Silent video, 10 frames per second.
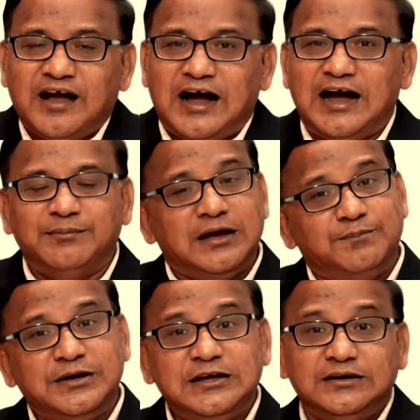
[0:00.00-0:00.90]
I may
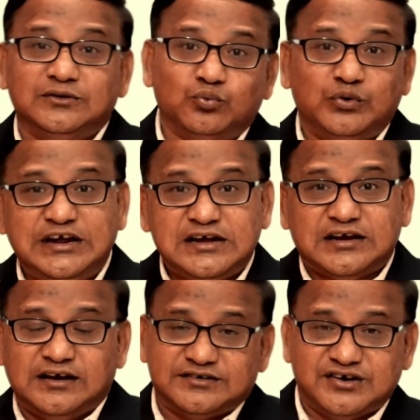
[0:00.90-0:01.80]
be weak
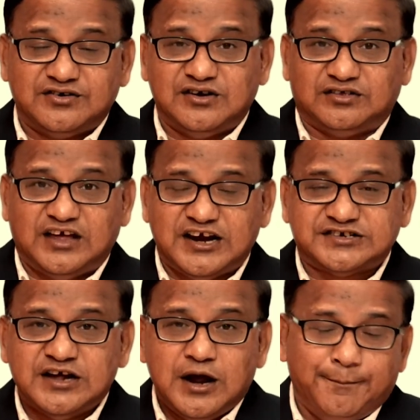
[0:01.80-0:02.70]
in certain
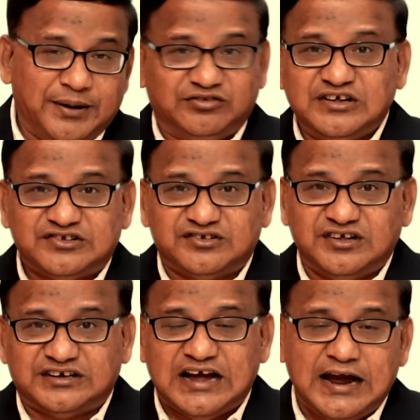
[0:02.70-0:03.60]
things, but this is
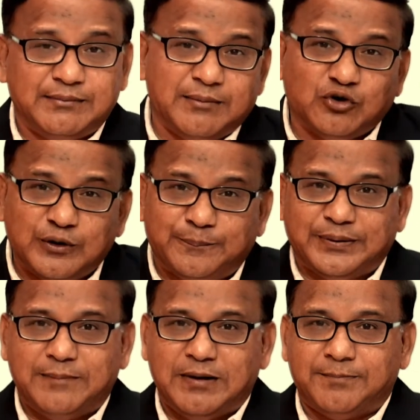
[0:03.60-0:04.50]
the time I'm going to
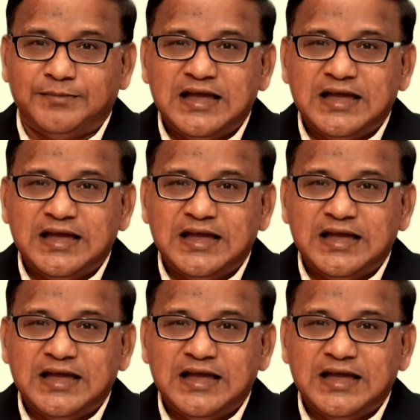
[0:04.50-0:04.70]
prep up.